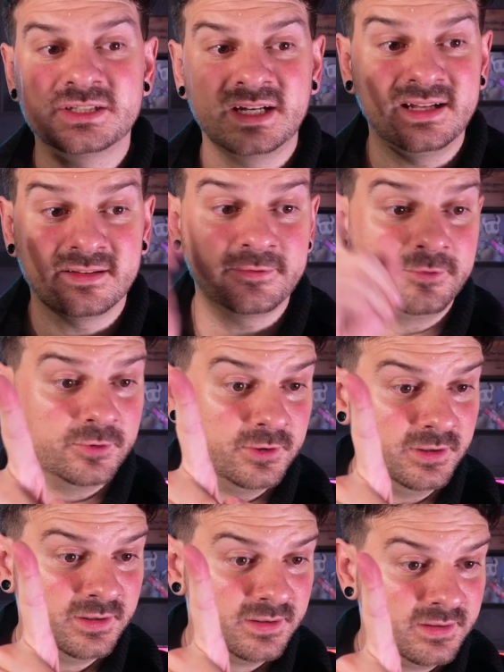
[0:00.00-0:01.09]
stands
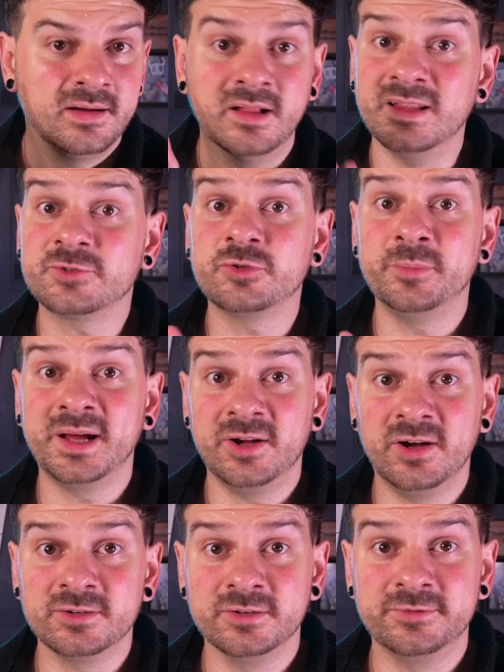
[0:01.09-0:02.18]
for
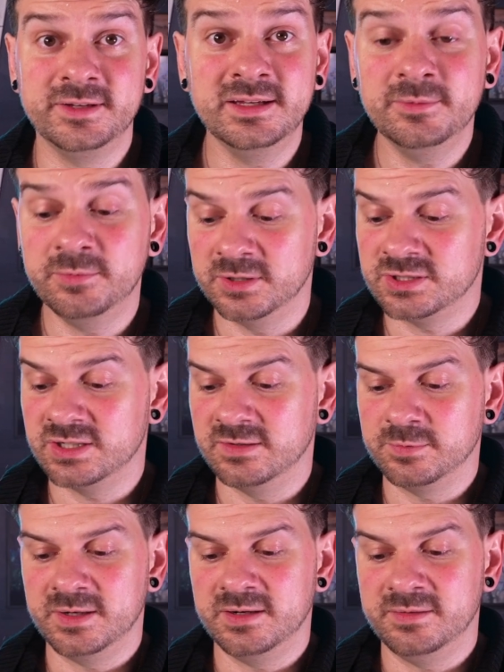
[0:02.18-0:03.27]
electromyography, which is
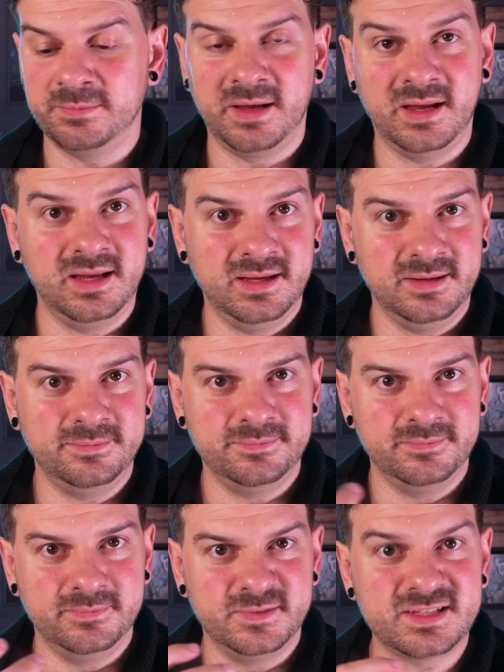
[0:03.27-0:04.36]
where a
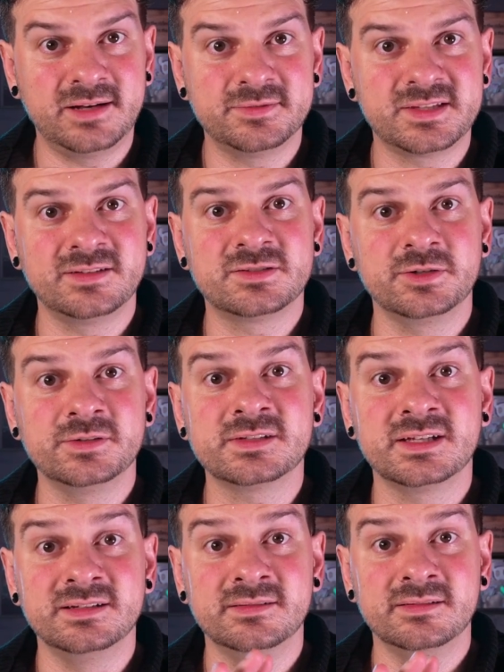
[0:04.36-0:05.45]
set of sensors
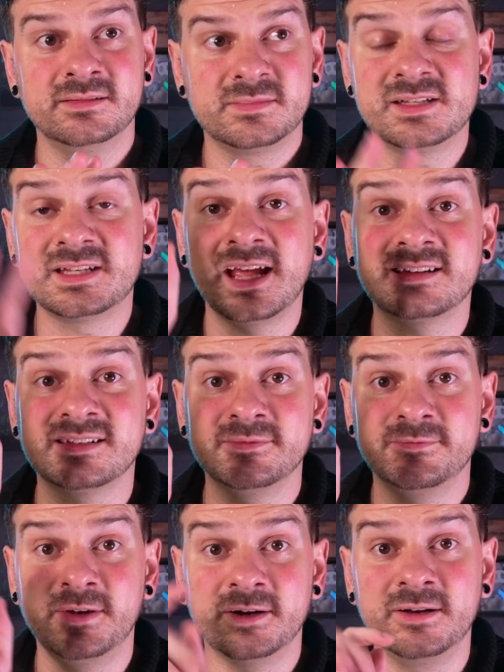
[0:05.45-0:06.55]
can detect
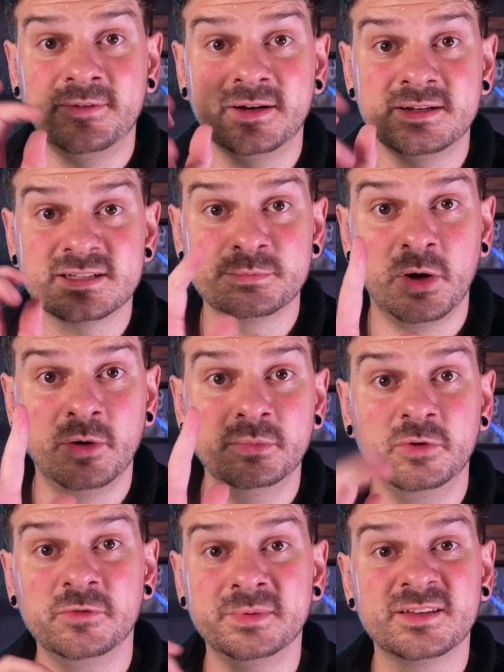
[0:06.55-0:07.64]
very, very small
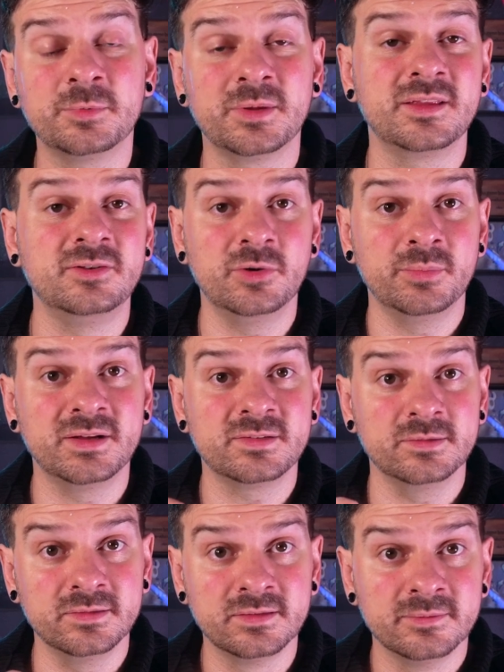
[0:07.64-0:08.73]
movements within your
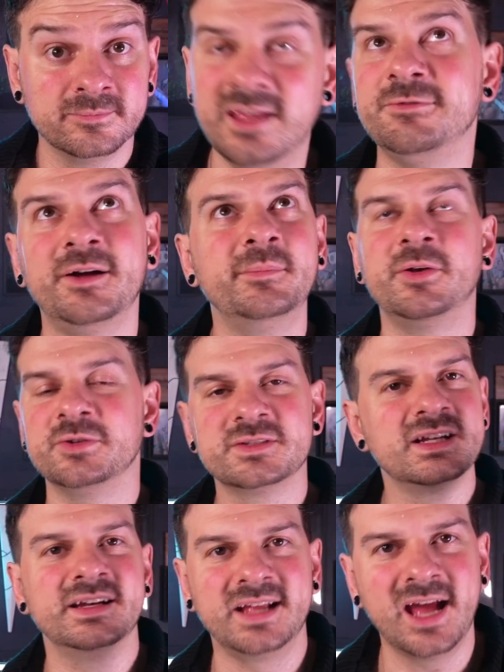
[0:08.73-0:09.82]
muscles, if I'm
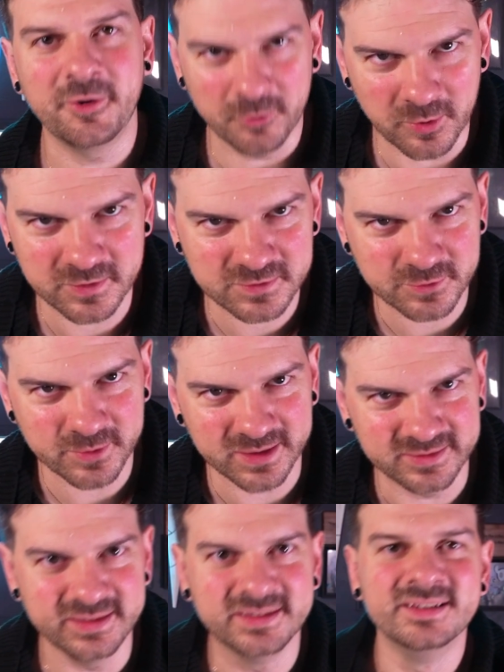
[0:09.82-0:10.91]
understanding how it works
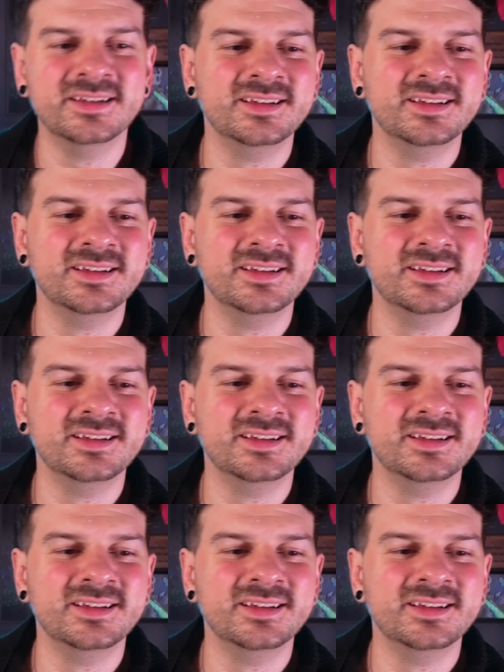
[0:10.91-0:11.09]
correctly.